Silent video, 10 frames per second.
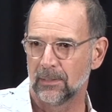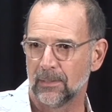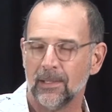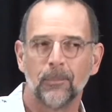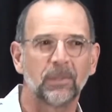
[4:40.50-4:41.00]

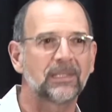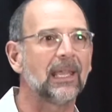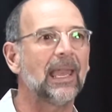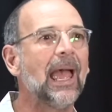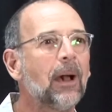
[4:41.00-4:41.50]
But then
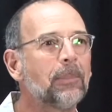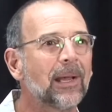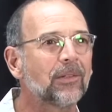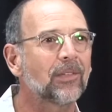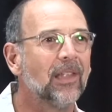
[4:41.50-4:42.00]
how
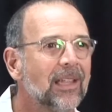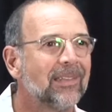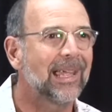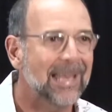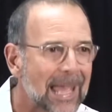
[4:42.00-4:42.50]
about
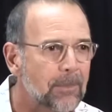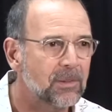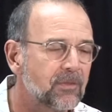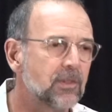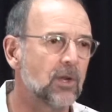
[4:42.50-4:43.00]
that happy
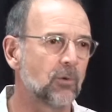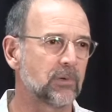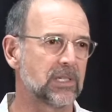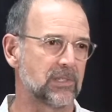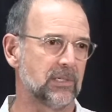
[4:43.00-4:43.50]
for no reason?